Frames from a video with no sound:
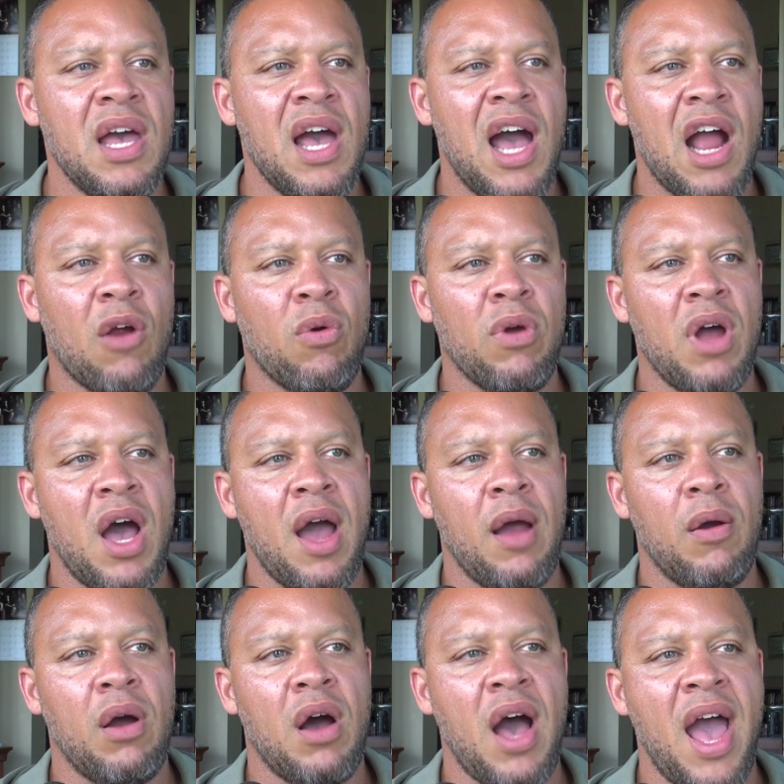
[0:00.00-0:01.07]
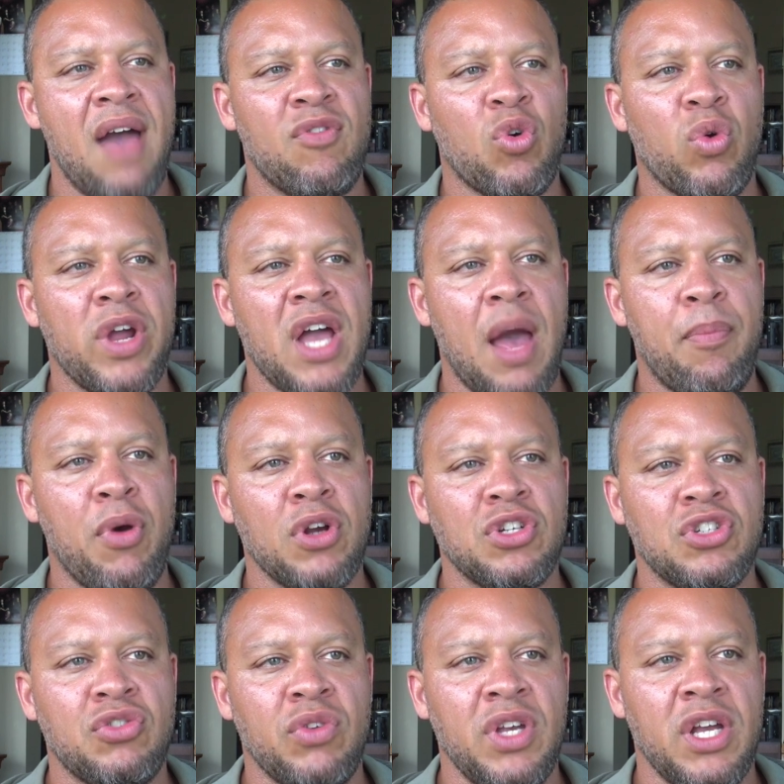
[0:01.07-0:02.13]
I, I, I have a ring I
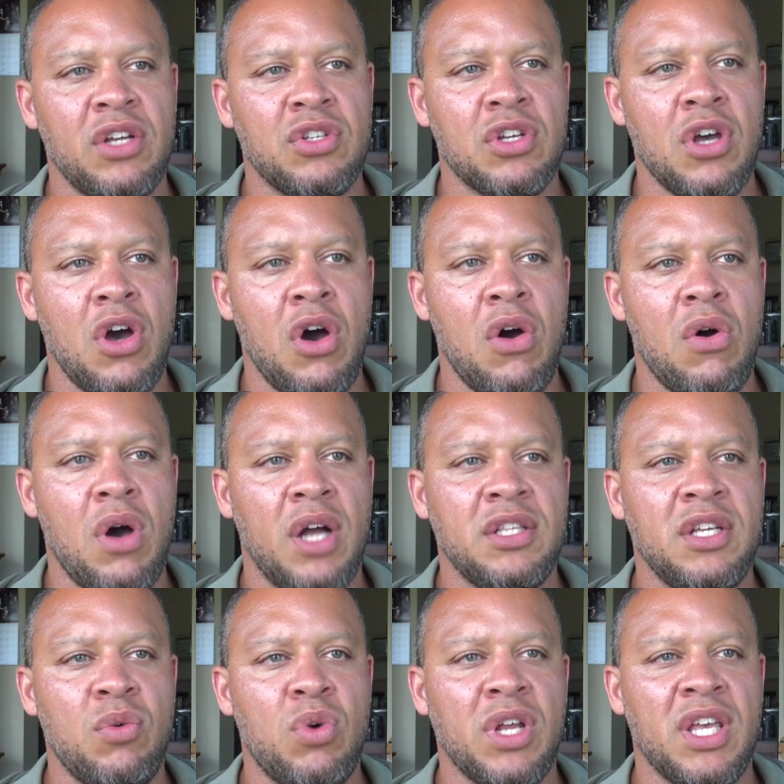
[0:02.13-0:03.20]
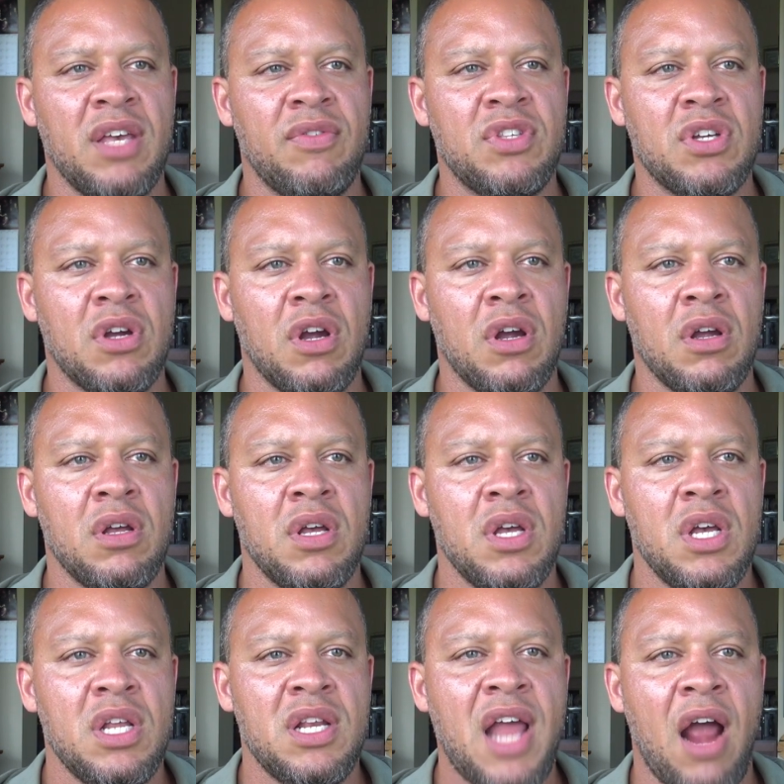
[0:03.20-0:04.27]
purchased three years ago. I didn't want to give it to her.
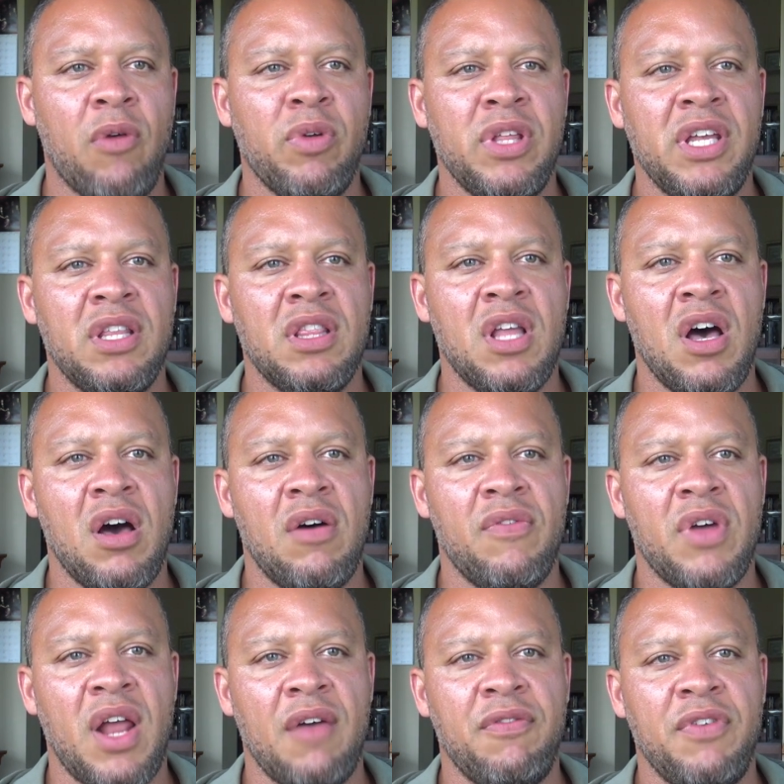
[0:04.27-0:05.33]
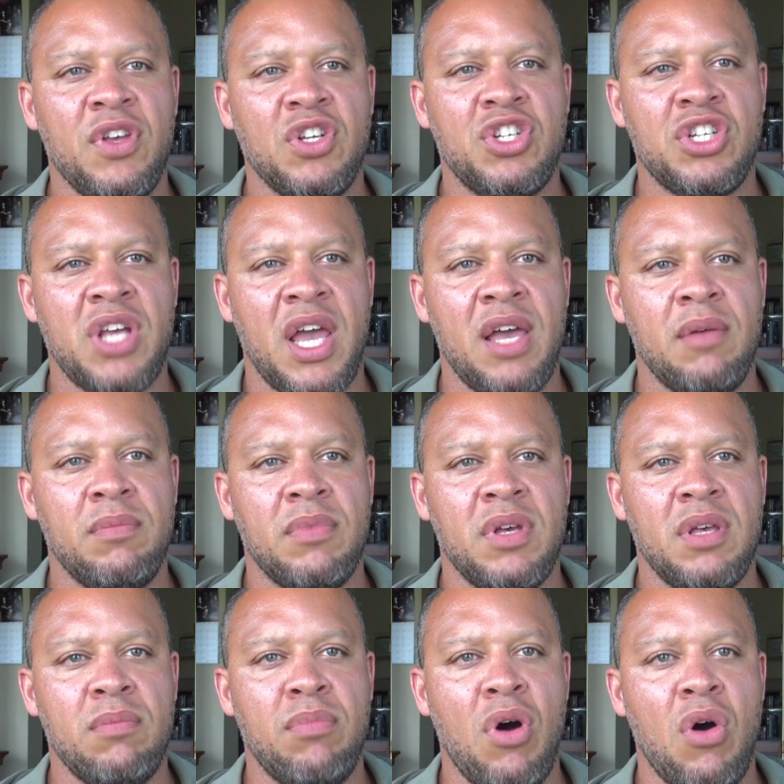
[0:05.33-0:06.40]
Not really in love, and I feel shame
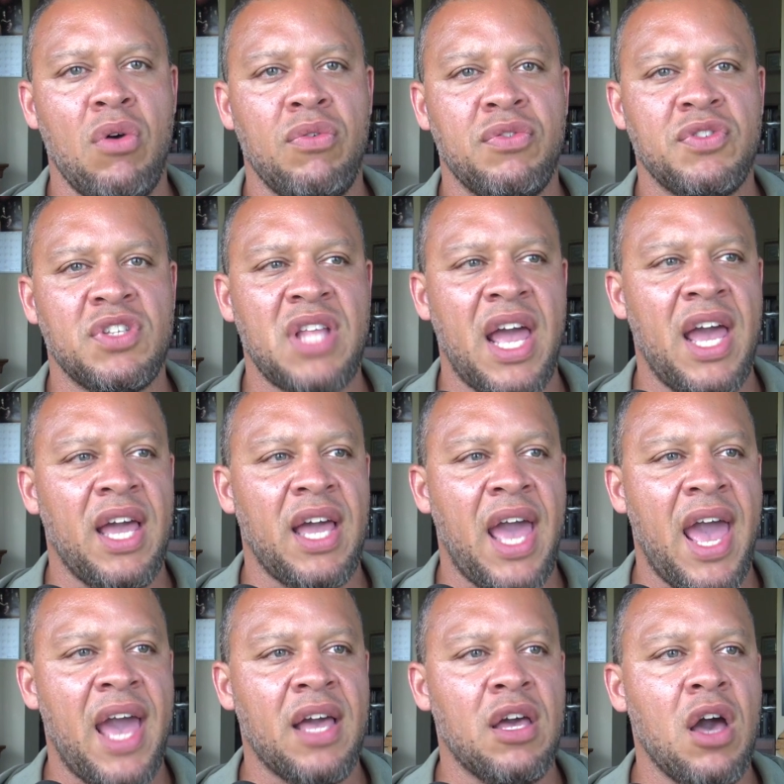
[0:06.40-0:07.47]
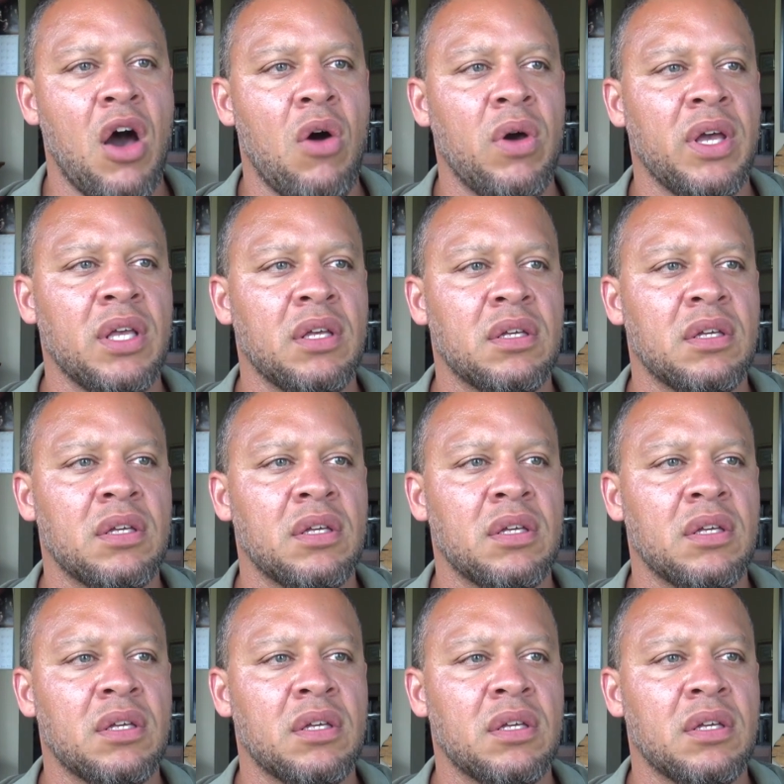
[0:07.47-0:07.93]
in both staying and going.